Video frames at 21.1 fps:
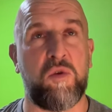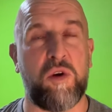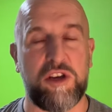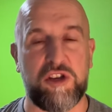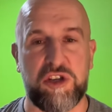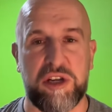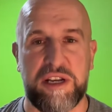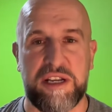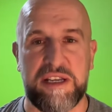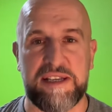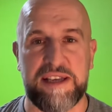
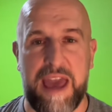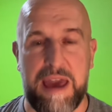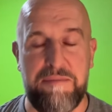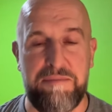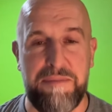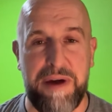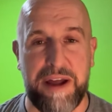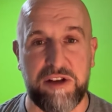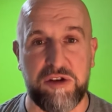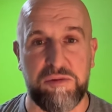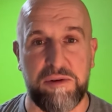question his
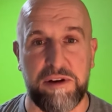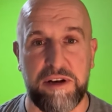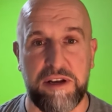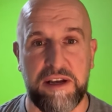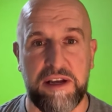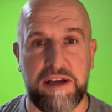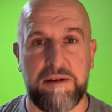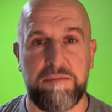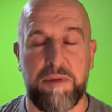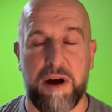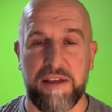game
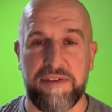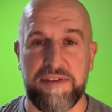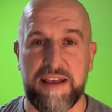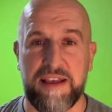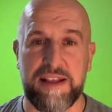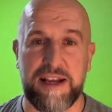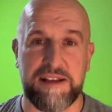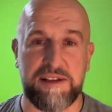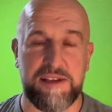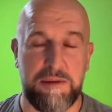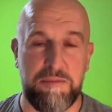management, but I
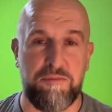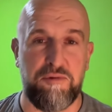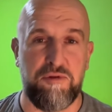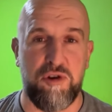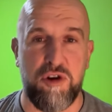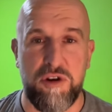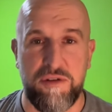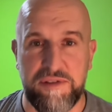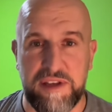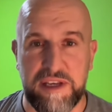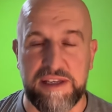think that's
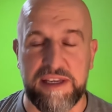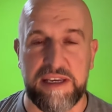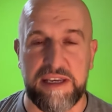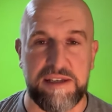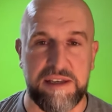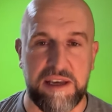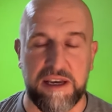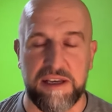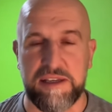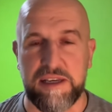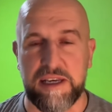improved as
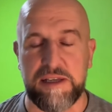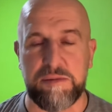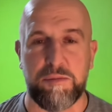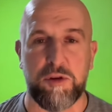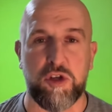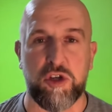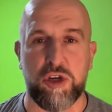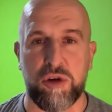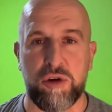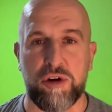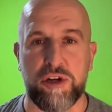he's
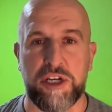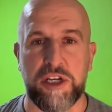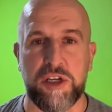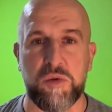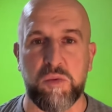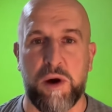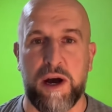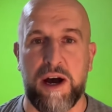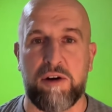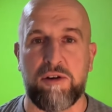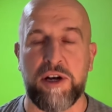matured
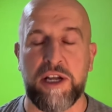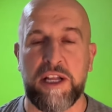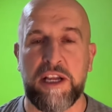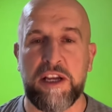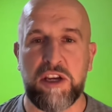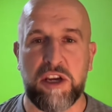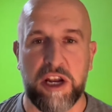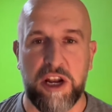as well.